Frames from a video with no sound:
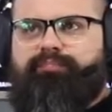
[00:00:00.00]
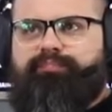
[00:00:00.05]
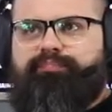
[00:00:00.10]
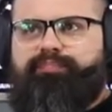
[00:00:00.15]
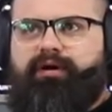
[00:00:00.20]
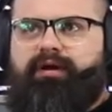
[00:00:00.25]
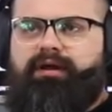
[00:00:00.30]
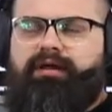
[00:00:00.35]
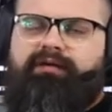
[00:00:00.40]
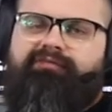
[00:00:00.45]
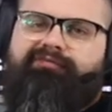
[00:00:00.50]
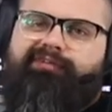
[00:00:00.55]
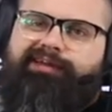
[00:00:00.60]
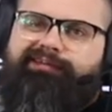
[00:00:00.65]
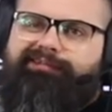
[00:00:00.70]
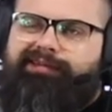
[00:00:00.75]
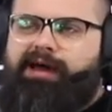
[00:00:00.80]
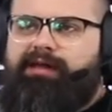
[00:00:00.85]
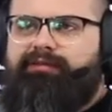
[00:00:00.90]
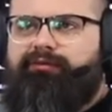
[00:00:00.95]
But if
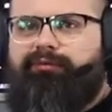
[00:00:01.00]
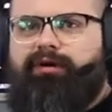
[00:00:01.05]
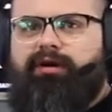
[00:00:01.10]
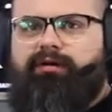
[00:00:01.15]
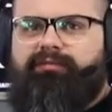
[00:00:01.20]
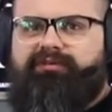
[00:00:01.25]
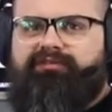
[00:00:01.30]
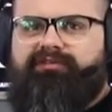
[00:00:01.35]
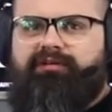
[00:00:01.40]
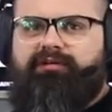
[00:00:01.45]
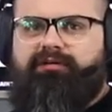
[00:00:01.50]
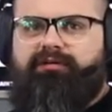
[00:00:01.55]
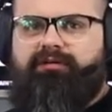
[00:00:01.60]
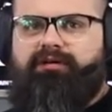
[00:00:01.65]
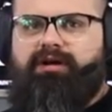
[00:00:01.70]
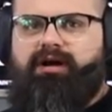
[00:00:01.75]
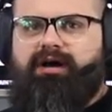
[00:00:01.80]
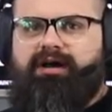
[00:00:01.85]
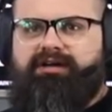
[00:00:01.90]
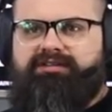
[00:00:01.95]
like down the road material
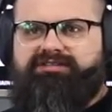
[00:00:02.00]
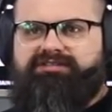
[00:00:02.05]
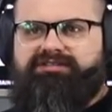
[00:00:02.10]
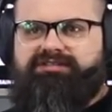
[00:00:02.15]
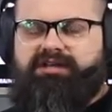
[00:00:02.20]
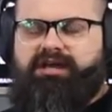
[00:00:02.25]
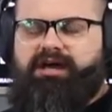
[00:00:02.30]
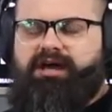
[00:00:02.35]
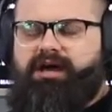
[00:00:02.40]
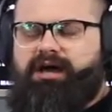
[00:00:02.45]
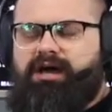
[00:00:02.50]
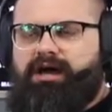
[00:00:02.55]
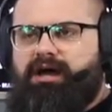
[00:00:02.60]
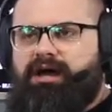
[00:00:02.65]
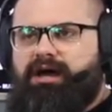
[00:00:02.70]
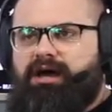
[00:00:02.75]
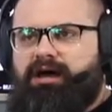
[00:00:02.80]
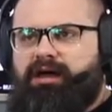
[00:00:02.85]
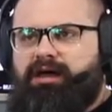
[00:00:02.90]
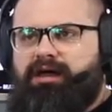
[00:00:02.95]
costs
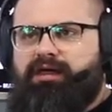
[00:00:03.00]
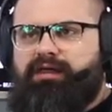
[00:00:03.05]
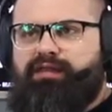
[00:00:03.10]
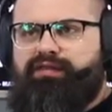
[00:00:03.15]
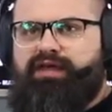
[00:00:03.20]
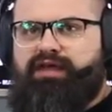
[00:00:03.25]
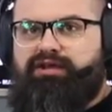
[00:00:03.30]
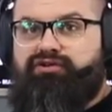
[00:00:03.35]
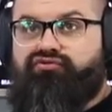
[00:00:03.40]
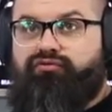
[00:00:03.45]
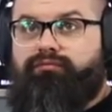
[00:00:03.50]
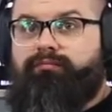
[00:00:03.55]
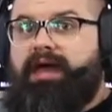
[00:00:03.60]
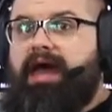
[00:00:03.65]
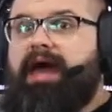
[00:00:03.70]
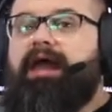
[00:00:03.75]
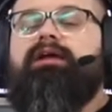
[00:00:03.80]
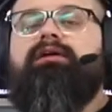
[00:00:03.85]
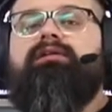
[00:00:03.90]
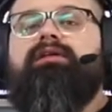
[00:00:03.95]
uh, they
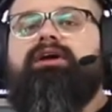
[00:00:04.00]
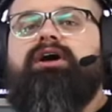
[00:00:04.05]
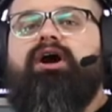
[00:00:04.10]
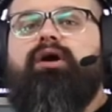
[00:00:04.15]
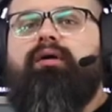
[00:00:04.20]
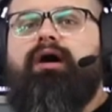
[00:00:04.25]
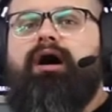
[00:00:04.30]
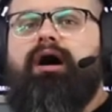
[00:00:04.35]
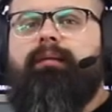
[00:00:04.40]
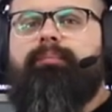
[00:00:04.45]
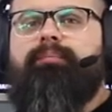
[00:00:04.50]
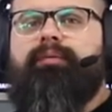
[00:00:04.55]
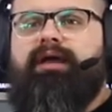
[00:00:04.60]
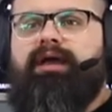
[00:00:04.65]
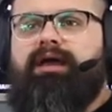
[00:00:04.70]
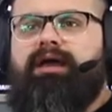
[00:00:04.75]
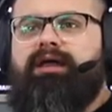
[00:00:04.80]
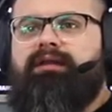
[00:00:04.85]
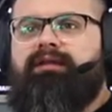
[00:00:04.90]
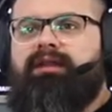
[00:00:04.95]
dramatically go up
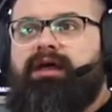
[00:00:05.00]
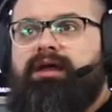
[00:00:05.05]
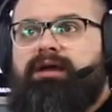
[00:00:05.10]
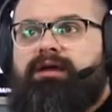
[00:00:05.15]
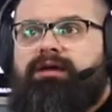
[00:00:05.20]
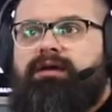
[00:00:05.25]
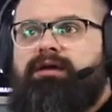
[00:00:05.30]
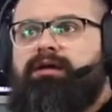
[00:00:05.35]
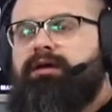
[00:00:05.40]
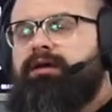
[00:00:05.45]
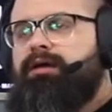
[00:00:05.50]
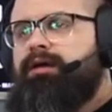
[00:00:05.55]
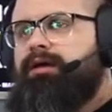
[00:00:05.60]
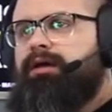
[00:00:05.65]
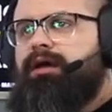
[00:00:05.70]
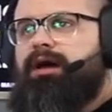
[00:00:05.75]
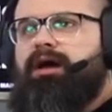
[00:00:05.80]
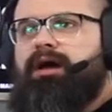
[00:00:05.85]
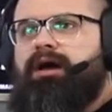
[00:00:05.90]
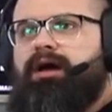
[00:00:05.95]
and like
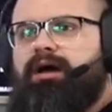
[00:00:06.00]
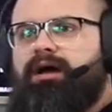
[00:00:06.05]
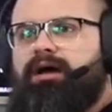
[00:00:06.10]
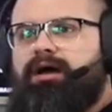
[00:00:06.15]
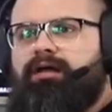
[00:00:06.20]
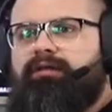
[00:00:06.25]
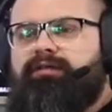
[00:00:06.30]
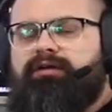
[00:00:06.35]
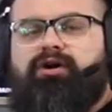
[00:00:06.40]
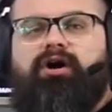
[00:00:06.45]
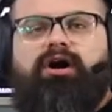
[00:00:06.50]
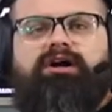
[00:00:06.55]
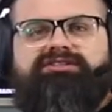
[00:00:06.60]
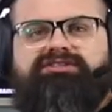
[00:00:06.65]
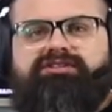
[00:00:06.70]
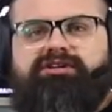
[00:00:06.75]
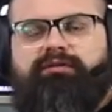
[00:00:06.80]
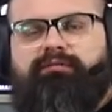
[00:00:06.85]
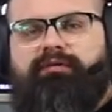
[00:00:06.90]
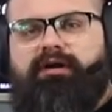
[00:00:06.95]
uh, the cost
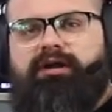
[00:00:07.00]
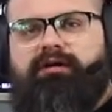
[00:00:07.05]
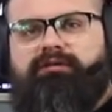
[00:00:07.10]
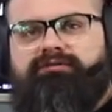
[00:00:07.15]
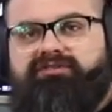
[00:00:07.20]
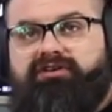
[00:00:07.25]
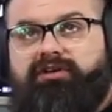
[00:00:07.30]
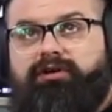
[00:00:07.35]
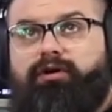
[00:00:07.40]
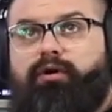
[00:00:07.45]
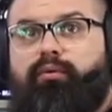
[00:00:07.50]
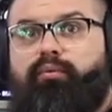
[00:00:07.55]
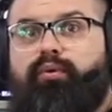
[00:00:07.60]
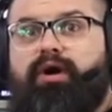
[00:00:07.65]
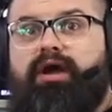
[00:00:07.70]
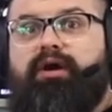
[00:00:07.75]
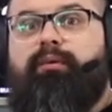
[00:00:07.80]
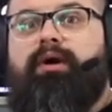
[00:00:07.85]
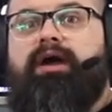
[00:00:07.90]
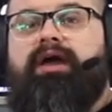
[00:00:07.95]
of your reno is going to go
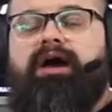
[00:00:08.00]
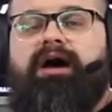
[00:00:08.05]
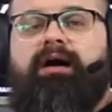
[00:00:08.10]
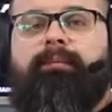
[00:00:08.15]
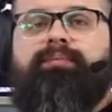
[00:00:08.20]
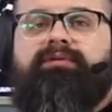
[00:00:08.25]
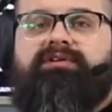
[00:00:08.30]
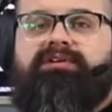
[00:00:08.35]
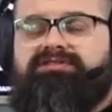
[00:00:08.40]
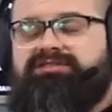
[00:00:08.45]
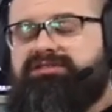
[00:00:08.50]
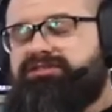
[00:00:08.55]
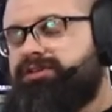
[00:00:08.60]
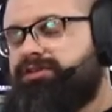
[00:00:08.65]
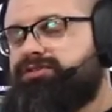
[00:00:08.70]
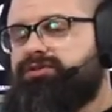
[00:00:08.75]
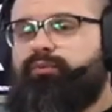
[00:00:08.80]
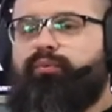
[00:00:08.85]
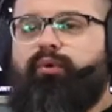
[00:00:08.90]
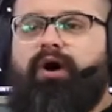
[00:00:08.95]
way way up because it's
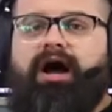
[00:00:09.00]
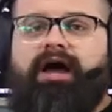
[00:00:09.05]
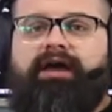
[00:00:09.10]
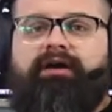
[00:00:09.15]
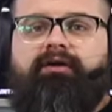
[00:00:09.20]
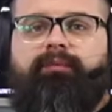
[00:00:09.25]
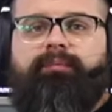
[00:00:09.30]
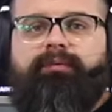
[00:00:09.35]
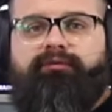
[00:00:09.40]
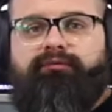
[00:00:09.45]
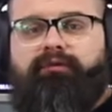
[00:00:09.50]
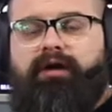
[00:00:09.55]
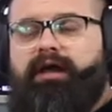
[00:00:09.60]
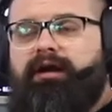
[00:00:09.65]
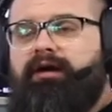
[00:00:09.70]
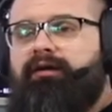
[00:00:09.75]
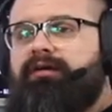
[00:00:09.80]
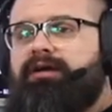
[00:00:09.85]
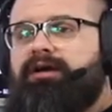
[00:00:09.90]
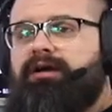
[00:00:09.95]
such a wide open
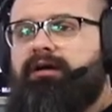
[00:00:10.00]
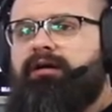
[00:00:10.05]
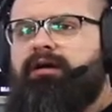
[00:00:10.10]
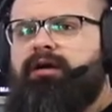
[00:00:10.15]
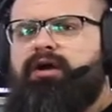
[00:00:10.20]
reno here.